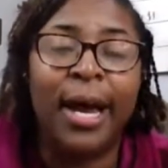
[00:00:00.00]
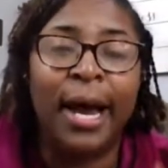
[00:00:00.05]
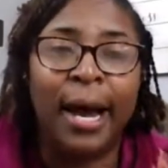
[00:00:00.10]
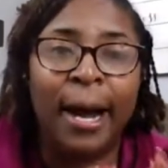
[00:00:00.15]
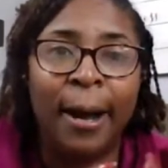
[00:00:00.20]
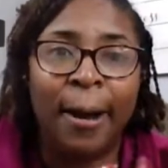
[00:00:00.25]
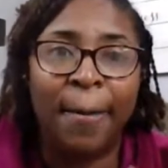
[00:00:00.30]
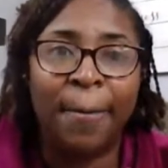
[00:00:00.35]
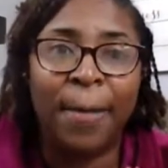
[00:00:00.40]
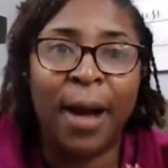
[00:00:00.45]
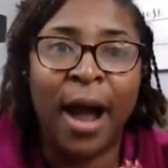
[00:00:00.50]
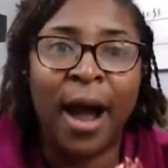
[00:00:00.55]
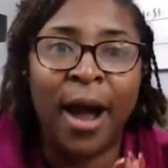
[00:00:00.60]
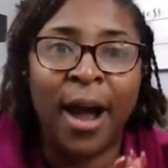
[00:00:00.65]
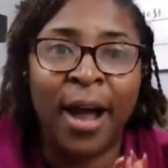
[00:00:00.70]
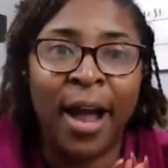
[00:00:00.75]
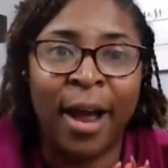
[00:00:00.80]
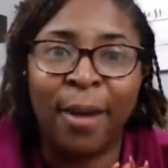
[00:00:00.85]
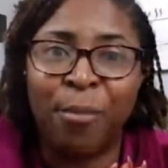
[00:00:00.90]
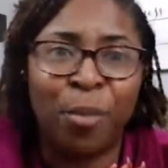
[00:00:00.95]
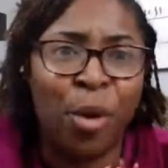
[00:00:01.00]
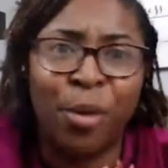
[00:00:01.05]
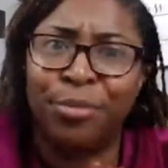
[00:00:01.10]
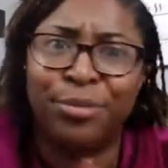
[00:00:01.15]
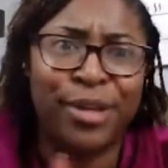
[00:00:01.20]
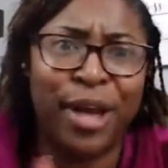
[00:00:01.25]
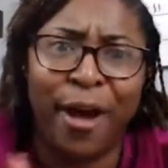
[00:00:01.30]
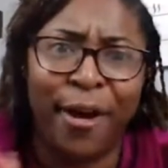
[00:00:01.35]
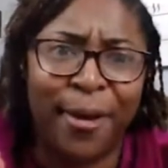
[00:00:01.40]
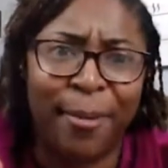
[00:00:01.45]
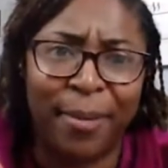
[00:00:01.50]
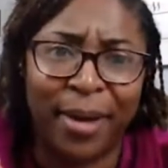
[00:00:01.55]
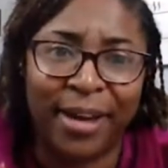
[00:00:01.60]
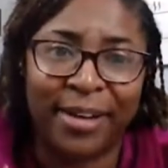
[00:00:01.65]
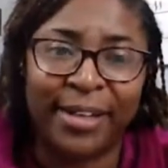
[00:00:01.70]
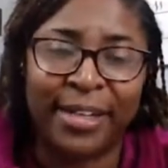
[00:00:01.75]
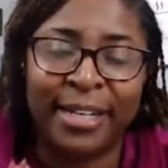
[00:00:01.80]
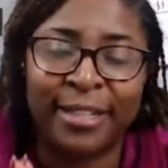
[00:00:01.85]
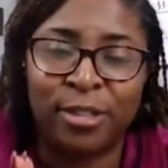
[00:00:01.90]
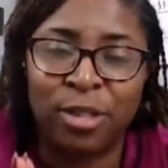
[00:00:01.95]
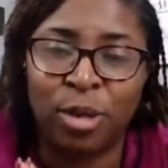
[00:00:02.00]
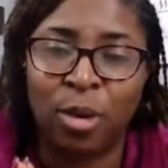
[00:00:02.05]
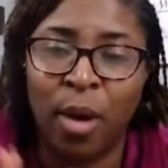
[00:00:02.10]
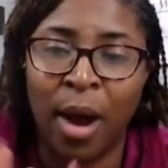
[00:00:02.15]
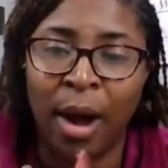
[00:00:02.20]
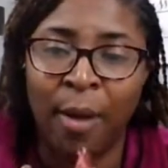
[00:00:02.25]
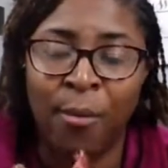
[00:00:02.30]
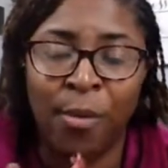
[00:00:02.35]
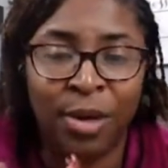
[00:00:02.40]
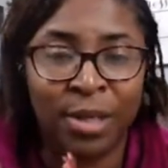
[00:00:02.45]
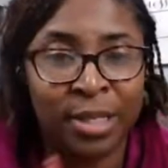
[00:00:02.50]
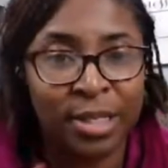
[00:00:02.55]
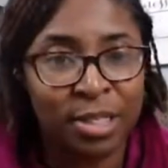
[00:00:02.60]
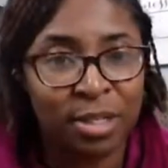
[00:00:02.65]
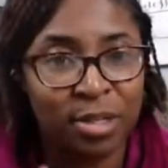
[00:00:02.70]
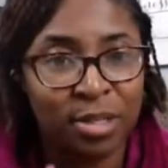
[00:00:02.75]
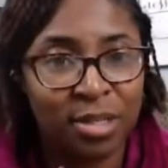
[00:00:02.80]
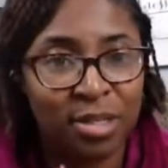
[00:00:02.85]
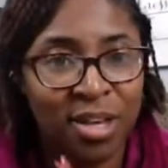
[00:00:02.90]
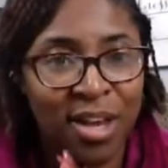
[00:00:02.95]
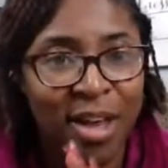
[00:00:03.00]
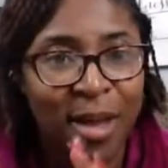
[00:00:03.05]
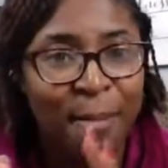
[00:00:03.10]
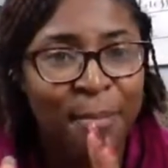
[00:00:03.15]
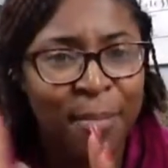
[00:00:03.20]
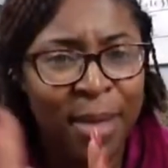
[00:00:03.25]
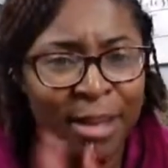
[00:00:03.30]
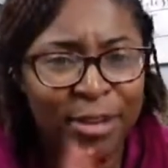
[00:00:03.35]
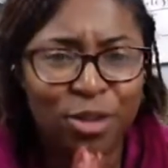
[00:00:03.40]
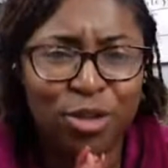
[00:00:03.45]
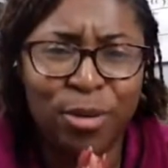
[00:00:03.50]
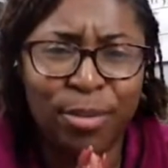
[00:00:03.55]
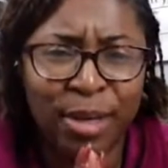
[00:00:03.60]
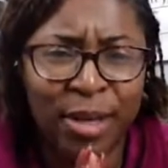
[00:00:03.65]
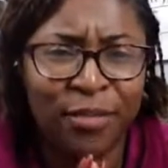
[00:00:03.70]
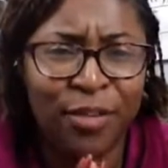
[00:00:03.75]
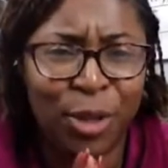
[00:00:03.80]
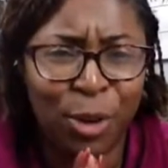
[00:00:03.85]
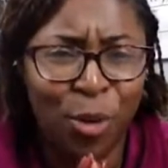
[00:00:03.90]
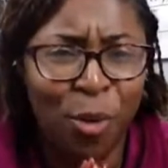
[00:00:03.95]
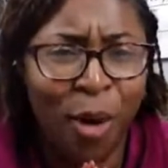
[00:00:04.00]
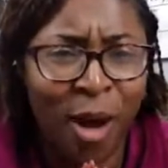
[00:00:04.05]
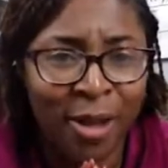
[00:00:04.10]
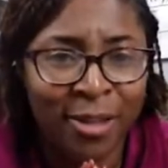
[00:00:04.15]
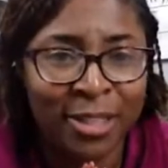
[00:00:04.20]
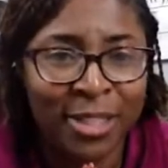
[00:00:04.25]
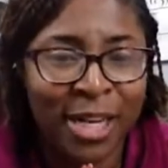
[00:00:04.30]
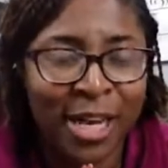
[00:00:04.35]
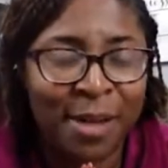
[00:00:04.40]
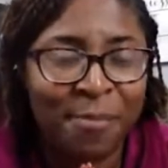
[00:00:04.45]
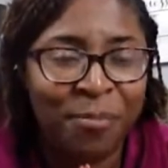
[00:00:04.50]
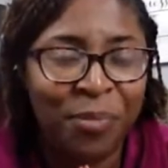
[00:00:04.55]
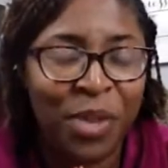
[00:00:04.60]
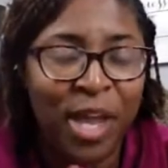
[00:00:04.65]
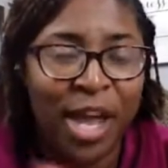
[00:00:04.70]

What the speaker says: I won't talk about it. And so I want to just make sure I'm giving you quality.